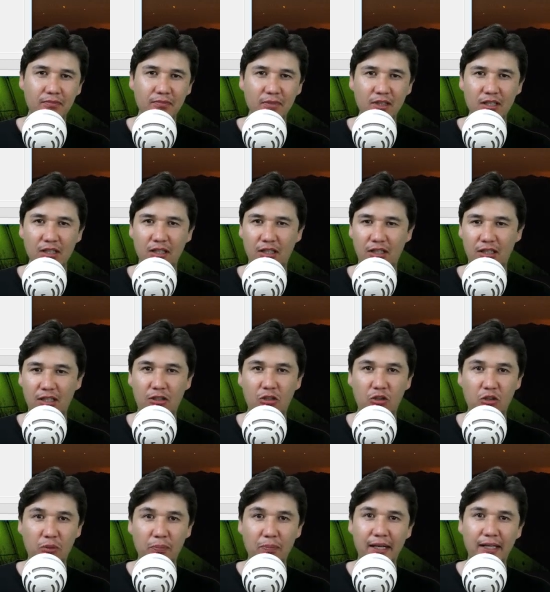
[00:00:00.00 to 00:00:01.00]
uh,
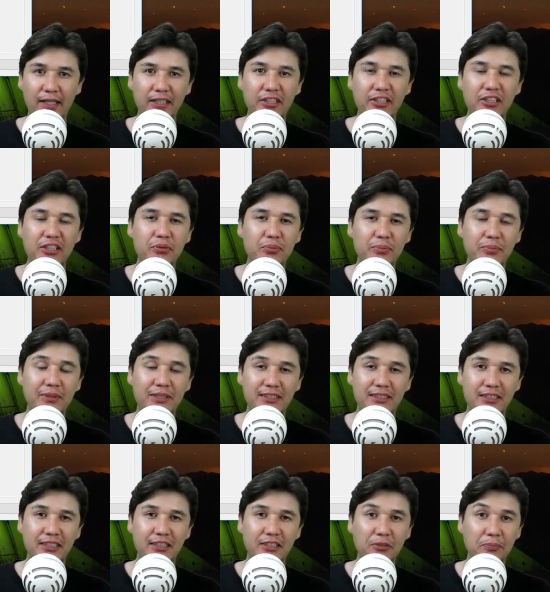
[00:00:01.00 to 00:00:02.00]
or buying new
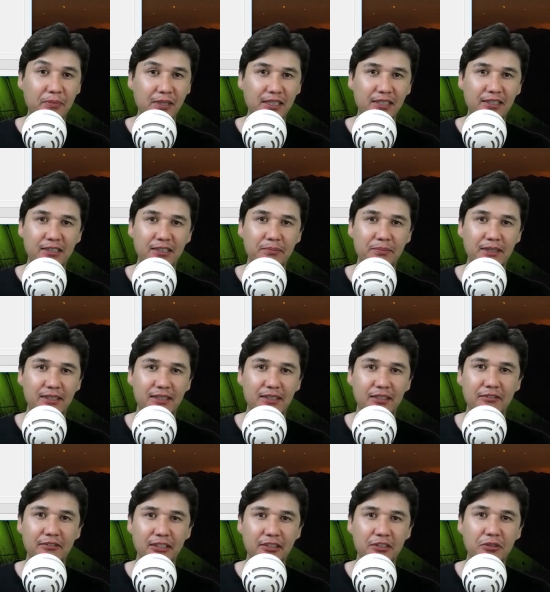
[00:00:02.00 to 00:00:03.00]
PC built-in
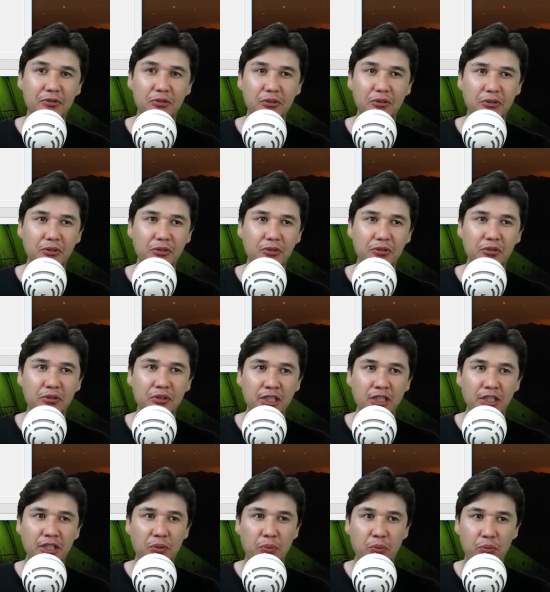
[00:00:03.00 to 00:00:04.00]
PC where you don't know
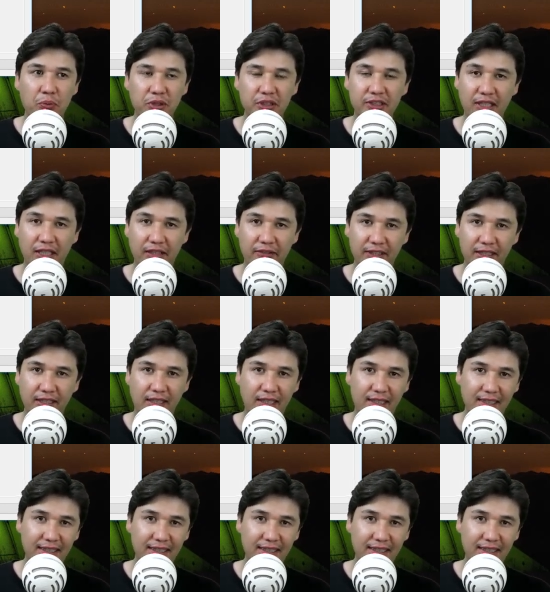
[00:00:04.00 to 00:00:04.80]
which graphic card is